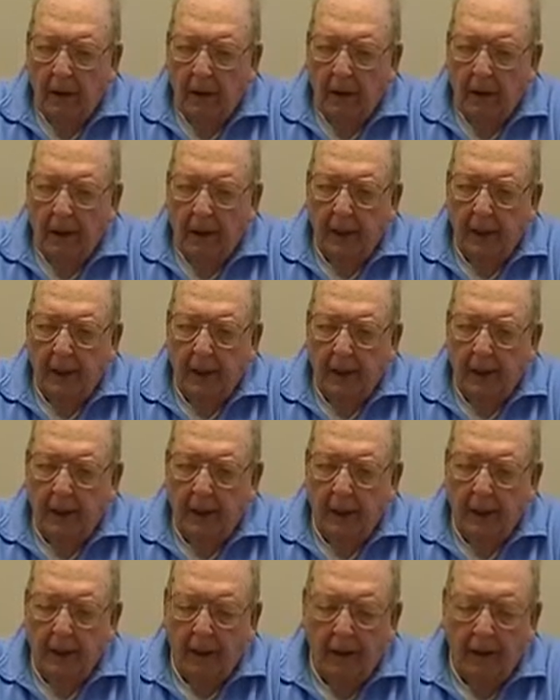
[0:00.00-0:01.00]

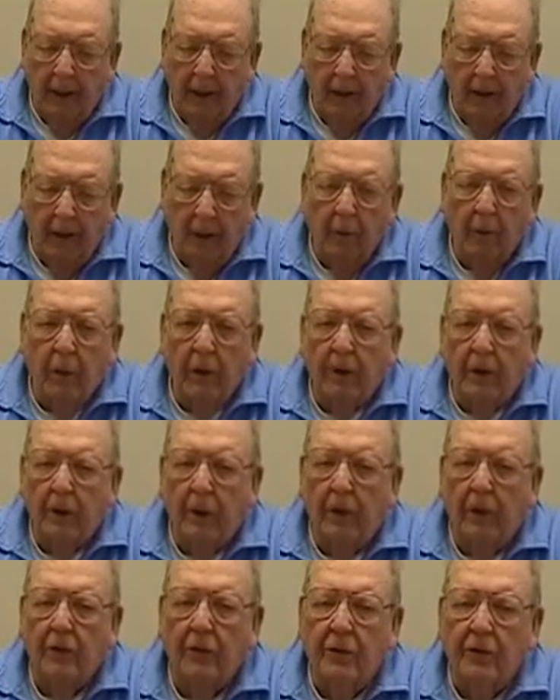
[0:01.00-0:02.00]
And uh, worked
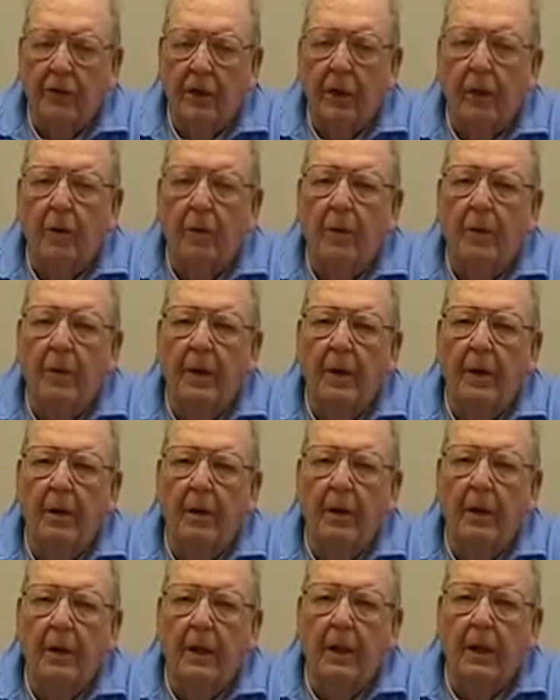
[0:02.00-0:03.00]
at a steel
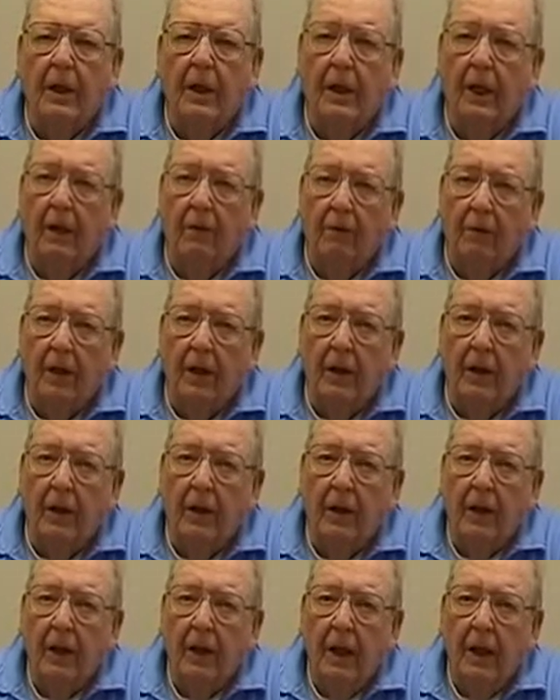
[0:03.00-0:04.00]
mill in
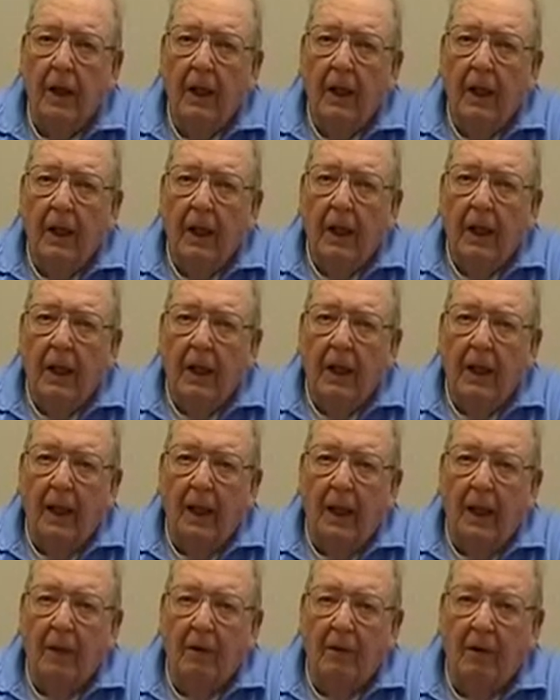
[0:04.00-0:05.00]
Cleveland
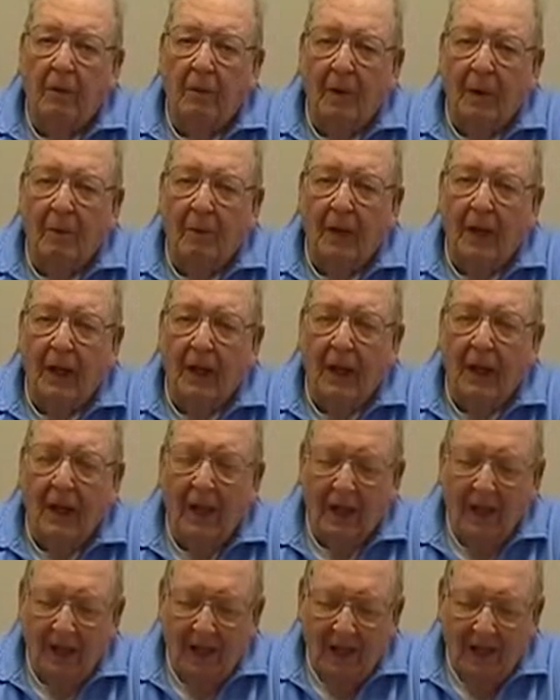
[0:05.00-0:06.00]
uh, with my
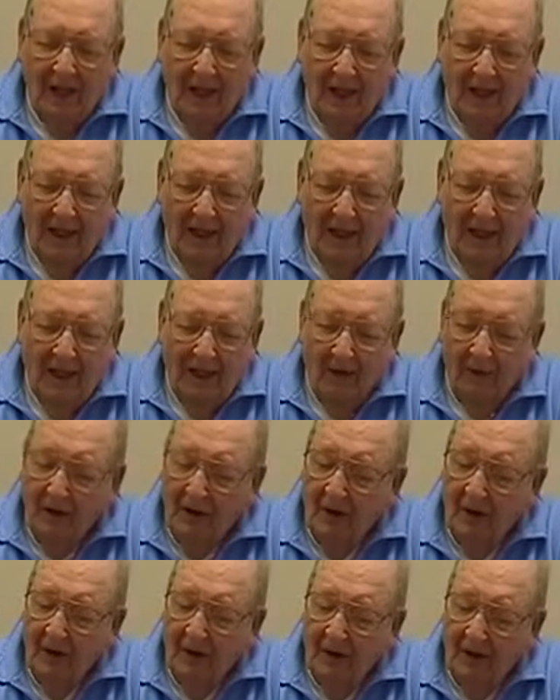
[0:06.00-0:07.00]
buddy, and we
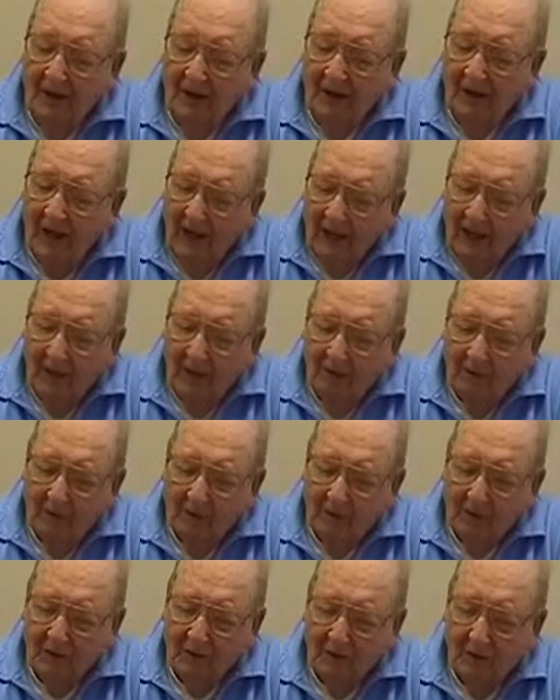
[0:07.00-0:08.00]
didn't like that
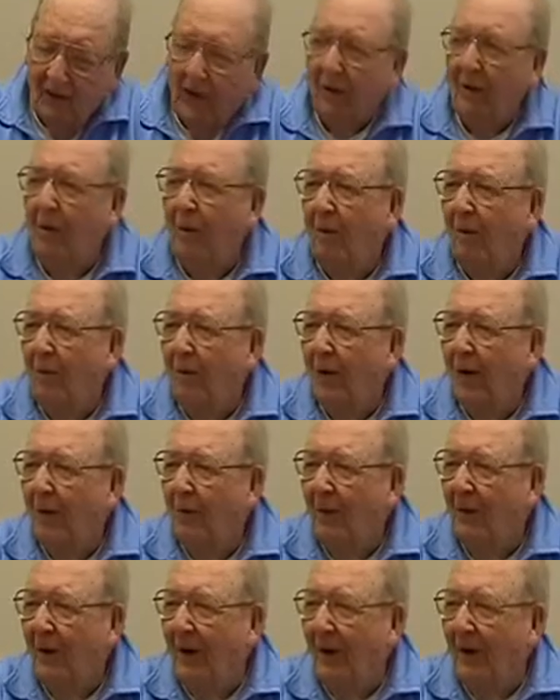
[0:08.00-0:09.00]
because it got cold
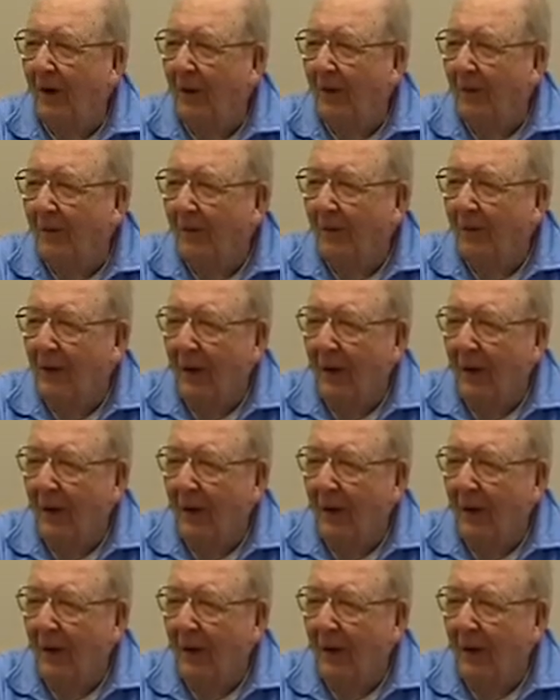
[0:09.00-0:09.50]
up there.